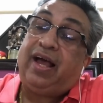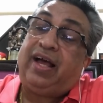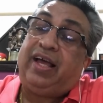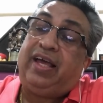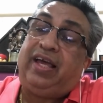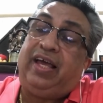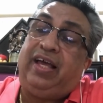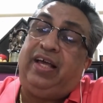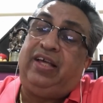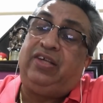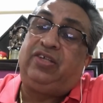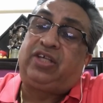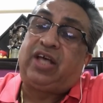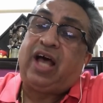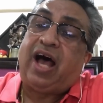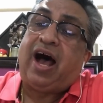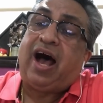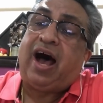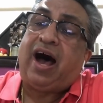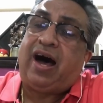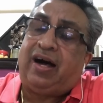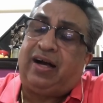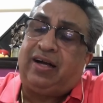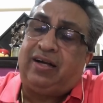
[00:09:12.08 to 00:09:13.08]
He's
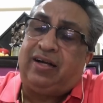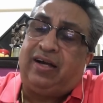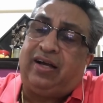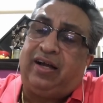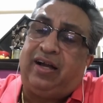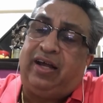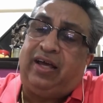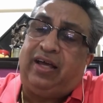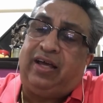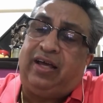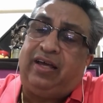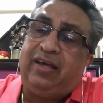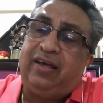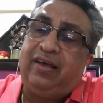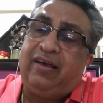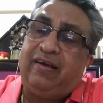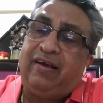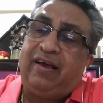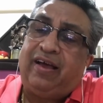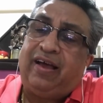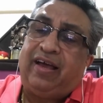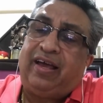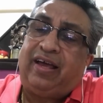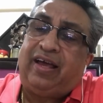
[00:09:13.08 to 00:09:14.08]
hungry,
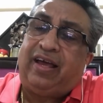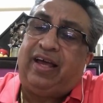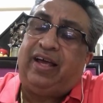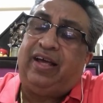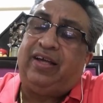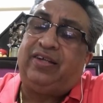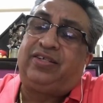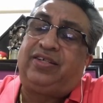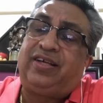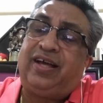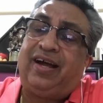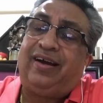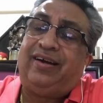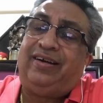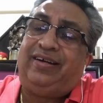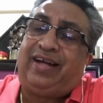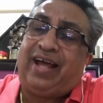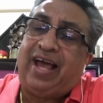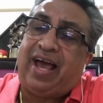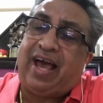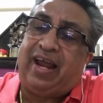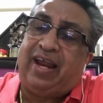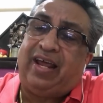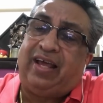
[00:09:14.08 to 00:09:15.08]
he is
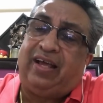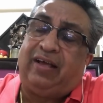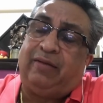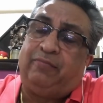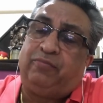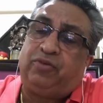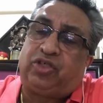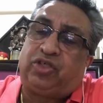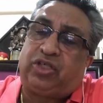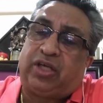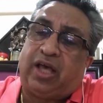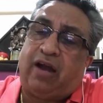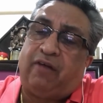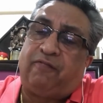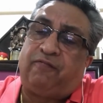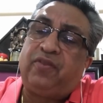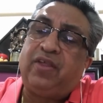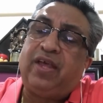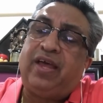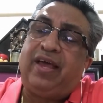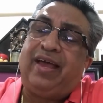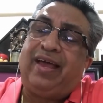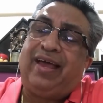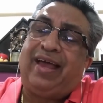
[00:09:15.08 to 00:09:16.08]
daring himself
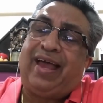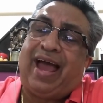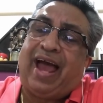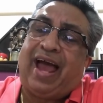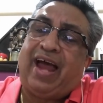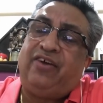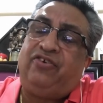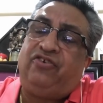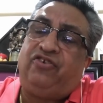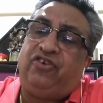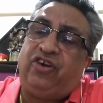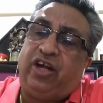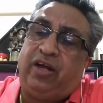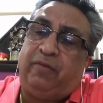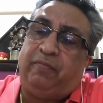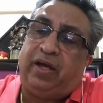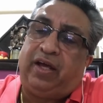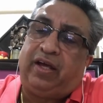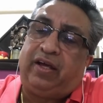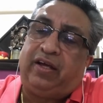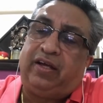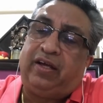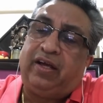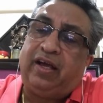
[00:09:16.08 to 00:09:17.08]
and
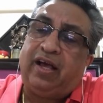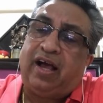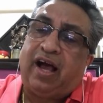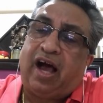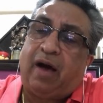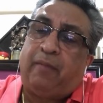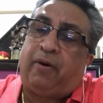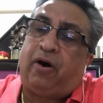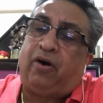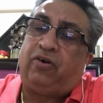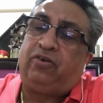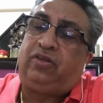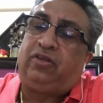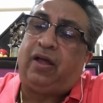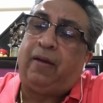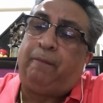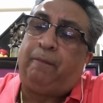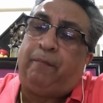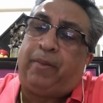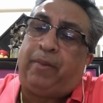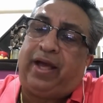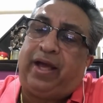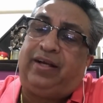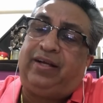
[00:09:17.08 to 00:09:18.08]
dreaming about the
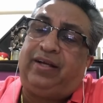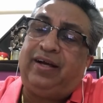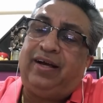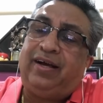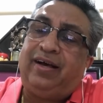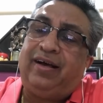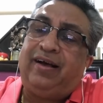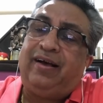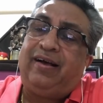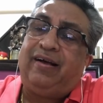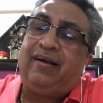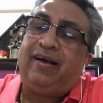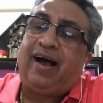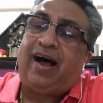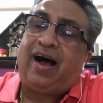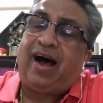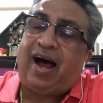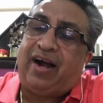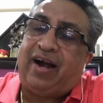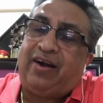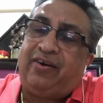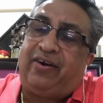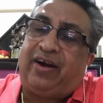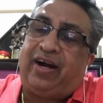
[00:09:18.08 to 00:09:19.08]
big
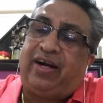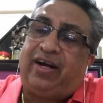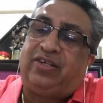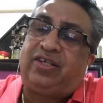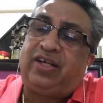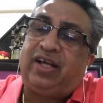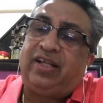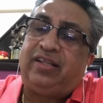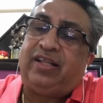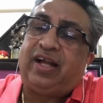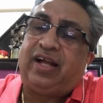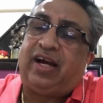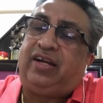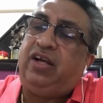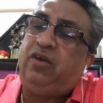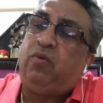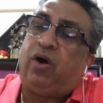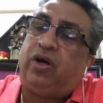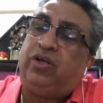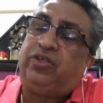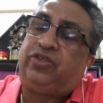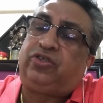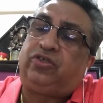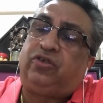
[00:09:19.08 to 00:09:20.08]
hundreds that he
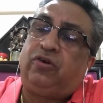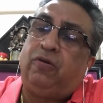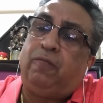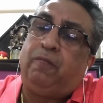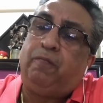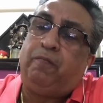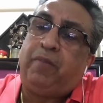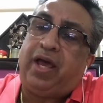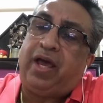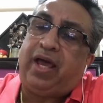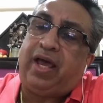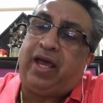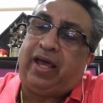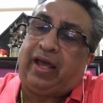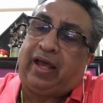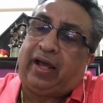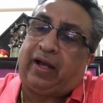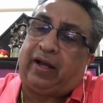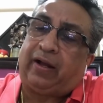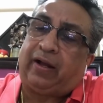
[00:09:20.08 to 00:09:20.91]
wants to make.